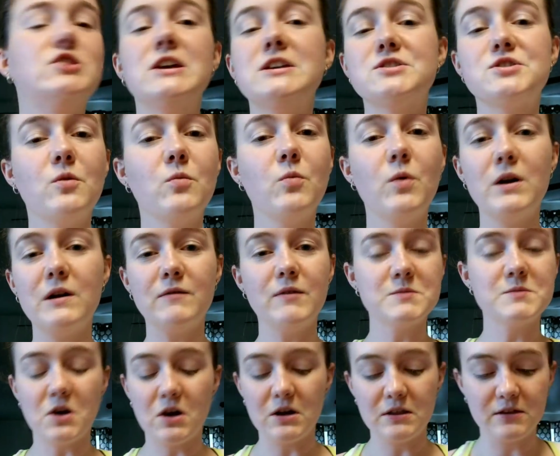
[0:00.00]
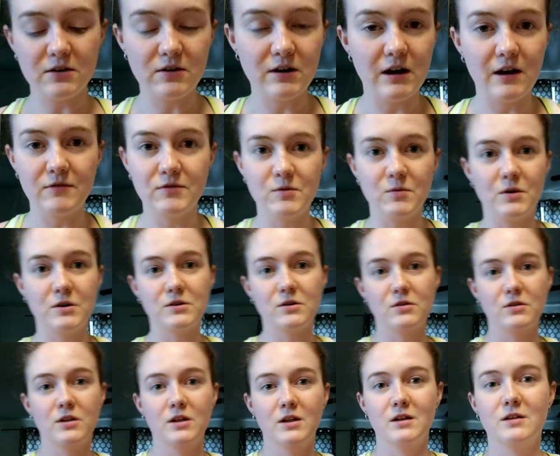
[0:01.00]
So one of them's on there now if you want to go
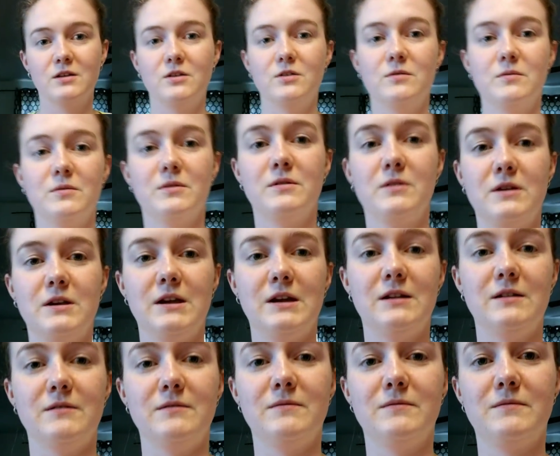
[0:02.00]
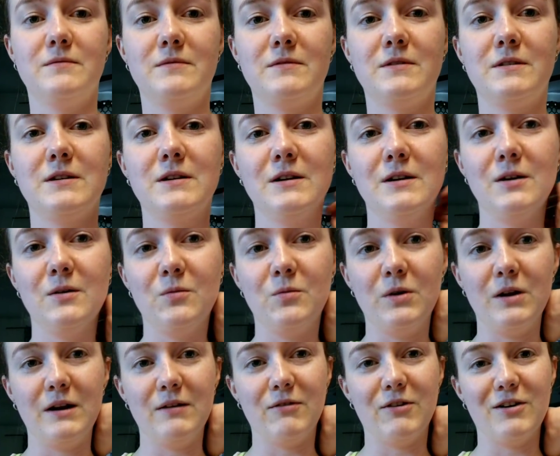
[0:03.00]
look. You can,
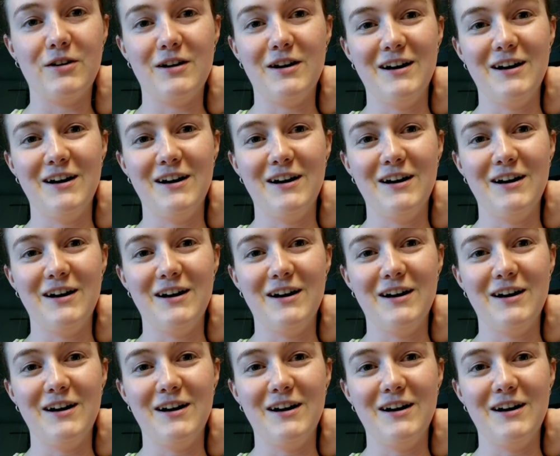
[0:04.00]
whatever.